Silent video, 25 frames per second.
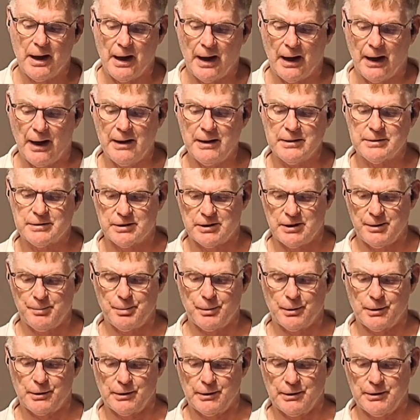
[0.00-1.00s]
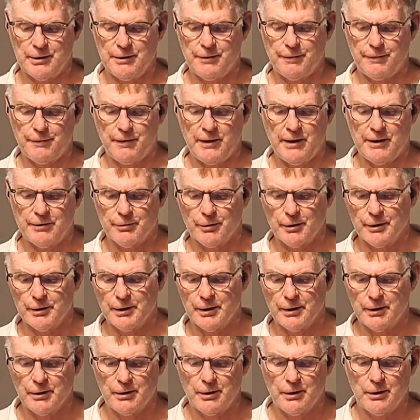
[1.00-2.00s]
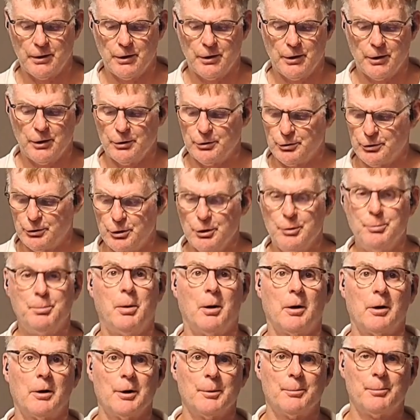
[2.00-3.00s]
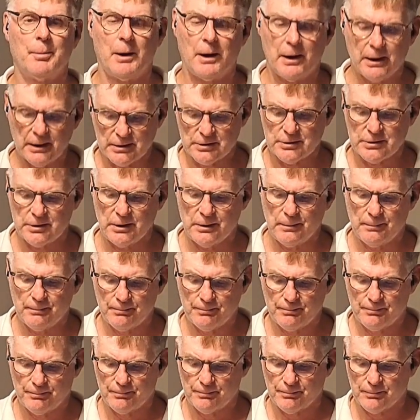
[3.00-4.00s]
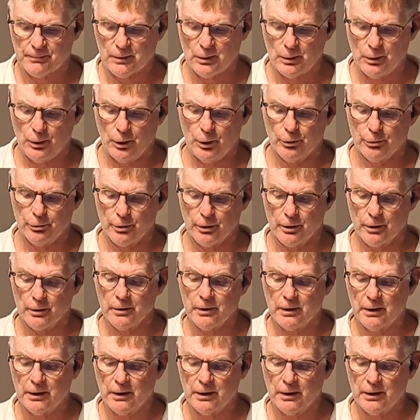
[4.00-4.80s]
I typically favored 2-part epoxy over